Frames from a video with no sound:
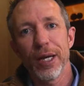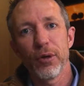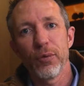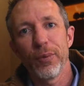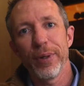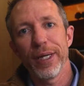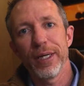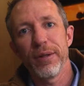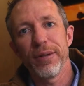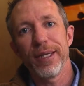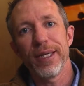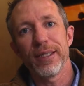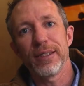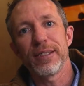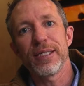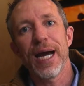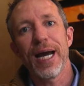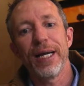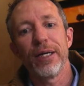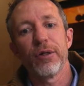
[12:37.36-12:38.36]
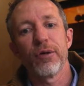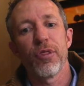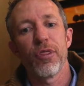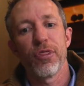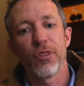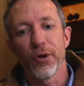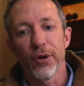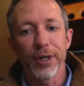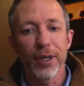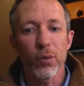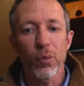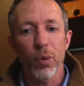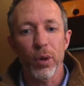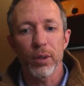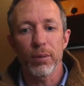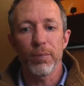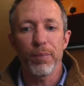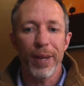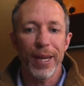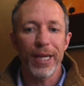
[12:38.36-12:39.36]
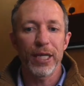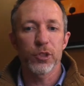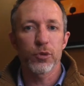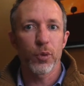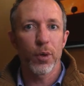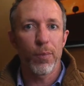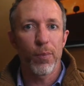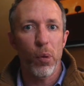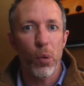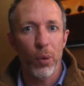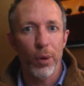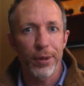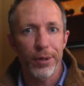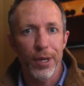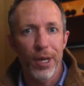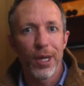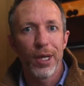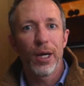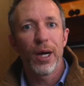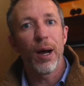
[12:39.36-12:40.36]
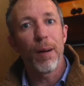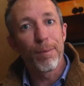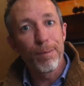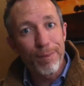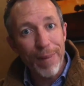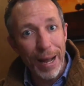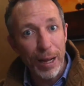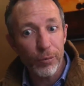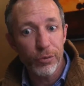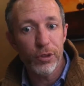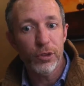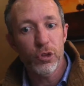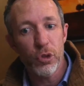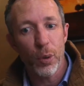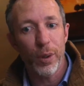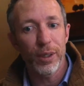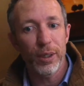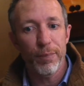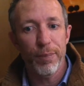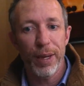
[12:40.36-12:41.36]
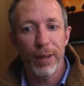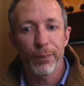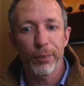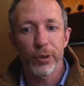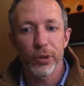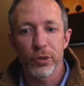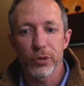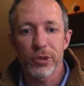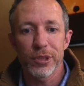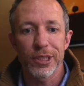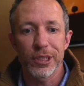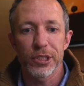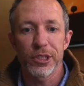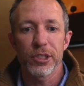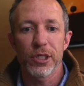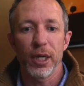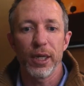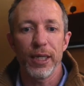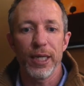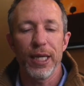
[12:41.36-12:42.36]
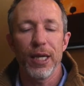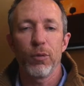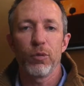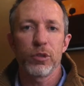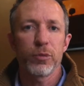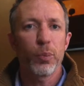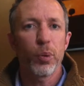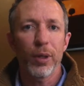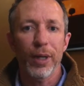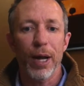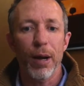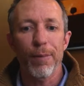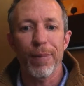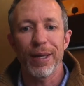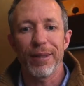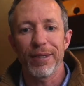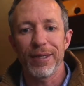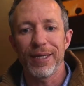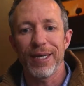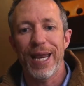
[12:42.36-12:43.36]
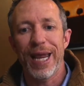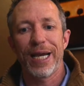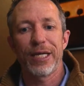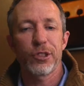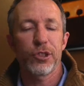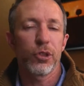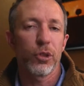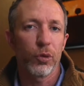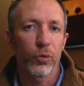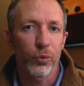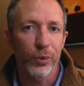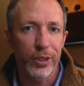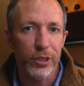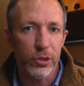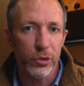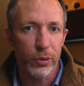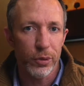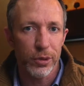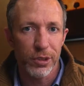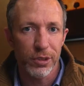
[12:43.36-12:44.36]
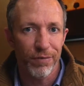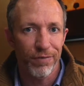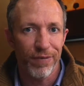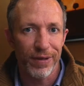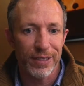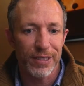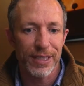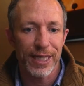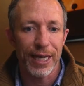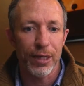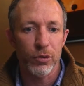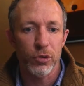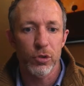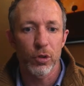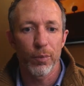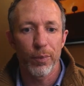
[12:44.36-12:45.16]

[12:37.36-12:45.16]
to read the entire 31-page report about the toilet paper usage study. It was put out by the National Resource Defense Council,